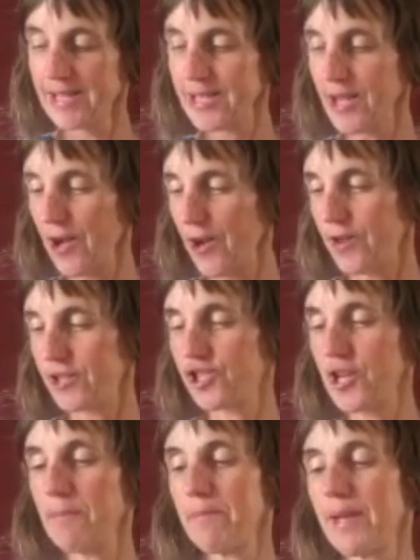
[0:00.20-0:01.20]
So,
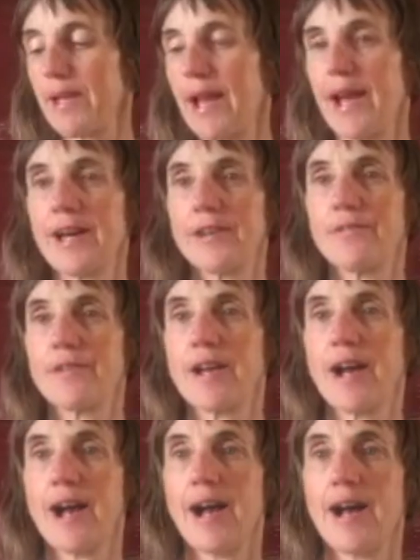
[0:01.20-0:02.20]
jumping out of
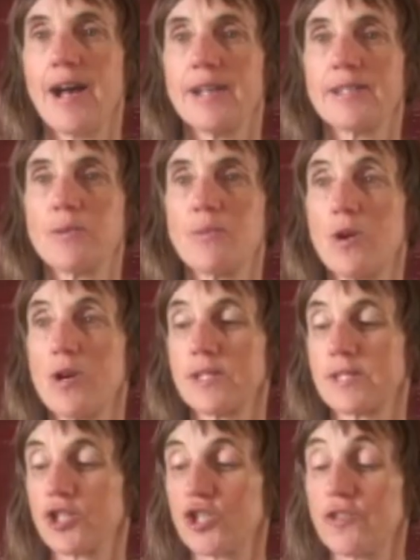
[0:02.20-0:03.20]
cars
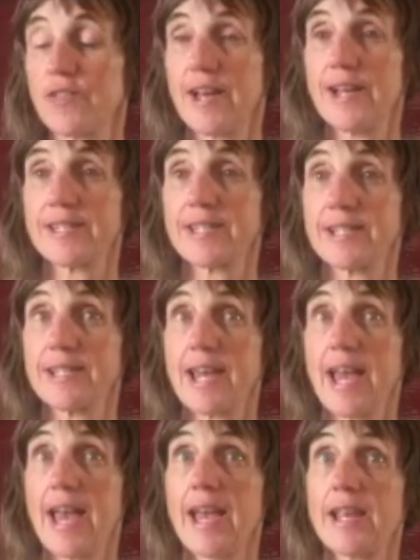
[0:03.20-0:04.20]
was
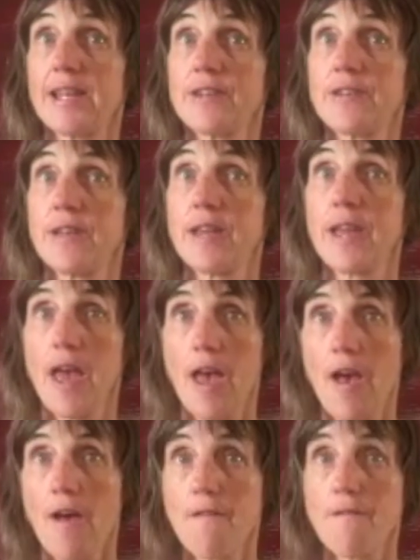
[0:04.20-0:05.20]

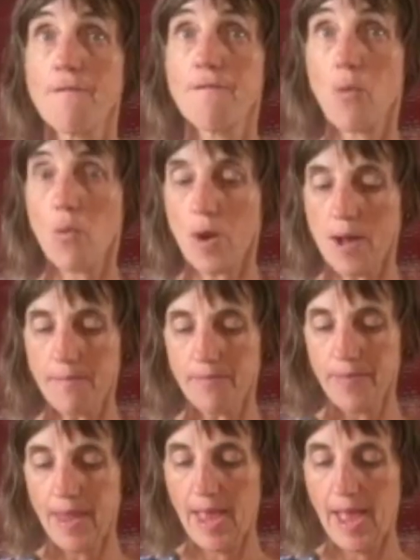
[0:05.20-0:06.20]
2004,
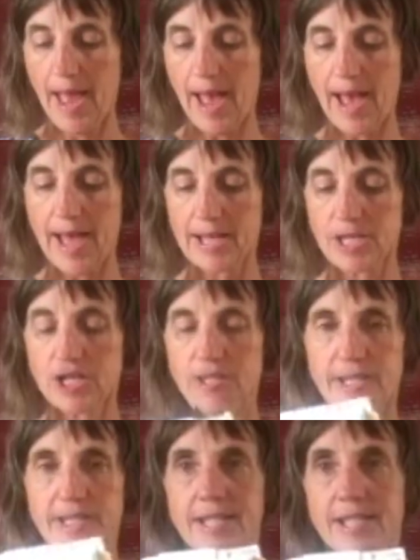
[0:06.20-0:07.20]
and
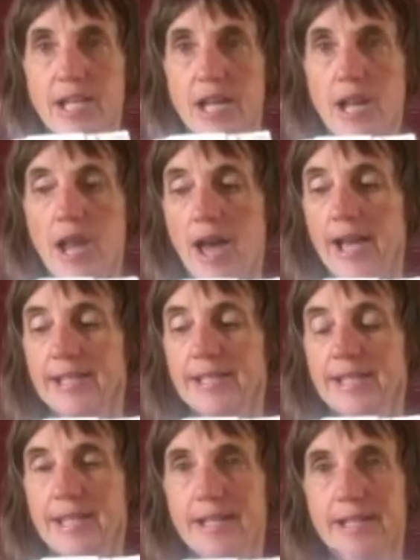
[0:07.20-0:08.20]
this is Light
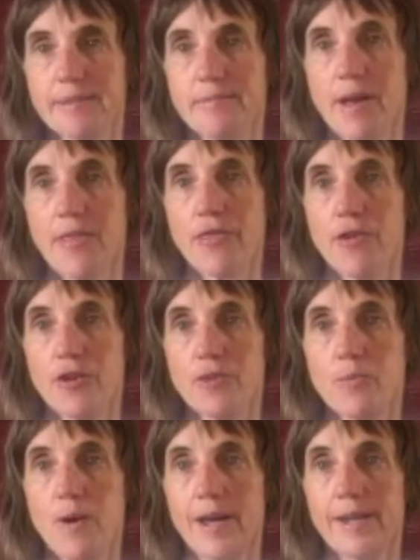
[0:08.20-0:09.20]
Seekers, my third
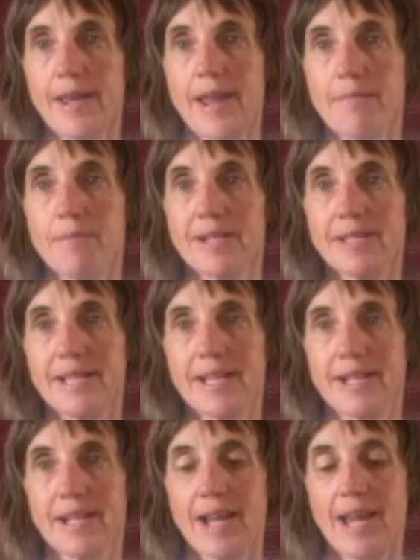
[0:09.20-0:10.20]
one, and my
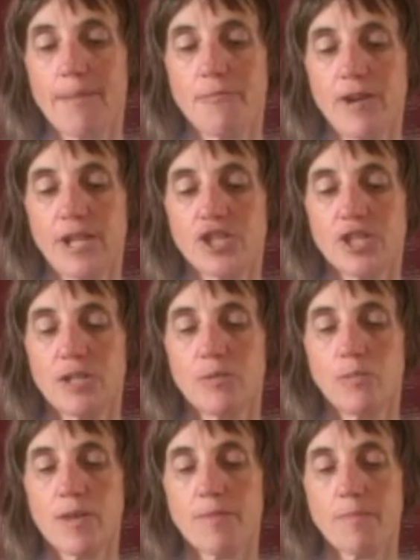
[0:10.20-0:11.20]
second collaboration
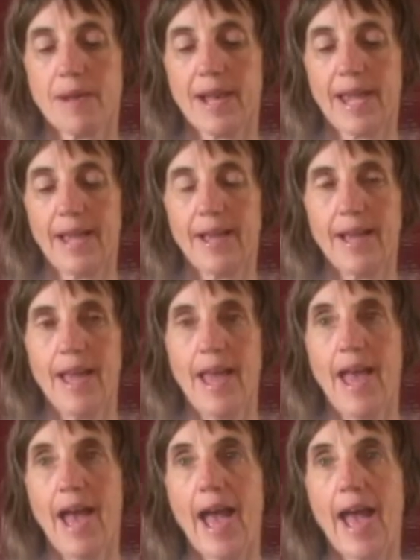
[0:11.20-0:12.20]
with Pling,
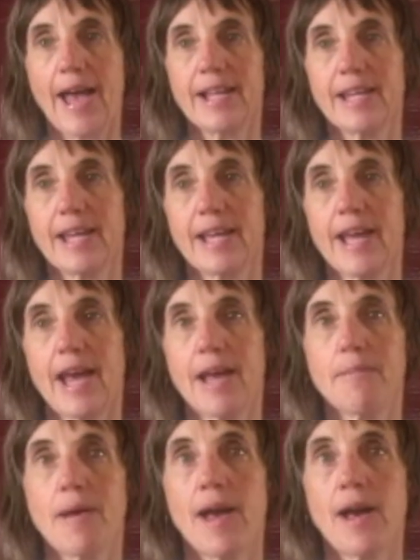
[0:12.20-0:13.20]
and it
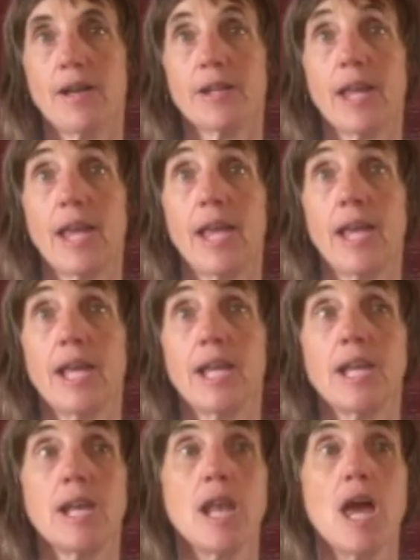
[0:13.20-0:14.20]
came out
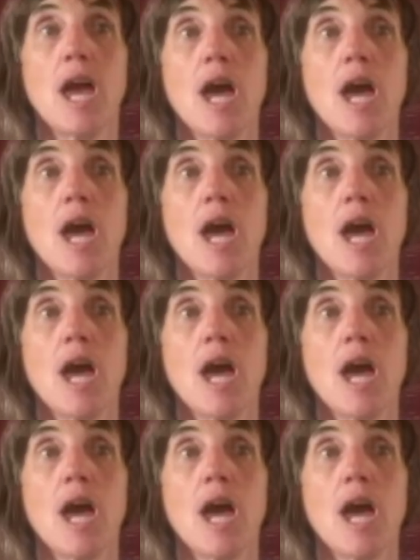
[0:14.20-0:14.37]
in